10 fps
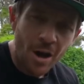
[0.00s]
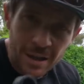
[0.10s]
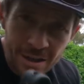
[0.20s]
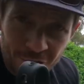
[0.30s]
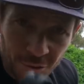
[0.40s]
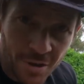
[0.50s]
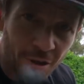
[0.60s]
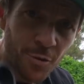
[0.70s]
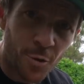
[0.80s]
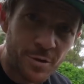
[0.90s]
I literally
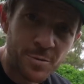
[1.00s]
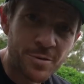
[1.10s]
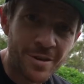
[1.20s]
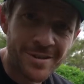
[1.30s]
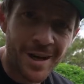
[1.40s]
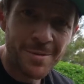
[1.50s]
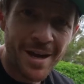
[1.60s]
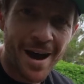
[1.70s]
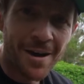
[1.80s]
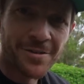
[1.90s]
thought this was gonna take
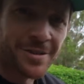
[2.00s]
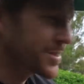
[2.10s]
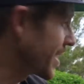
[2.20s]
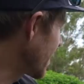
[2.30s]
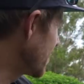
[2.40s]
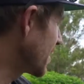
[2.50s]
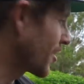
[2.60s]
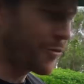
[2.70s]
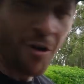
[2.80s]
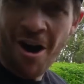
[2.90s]
me hours, and it's taken me
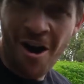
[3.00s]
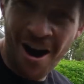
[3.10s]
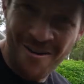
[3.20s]
like 5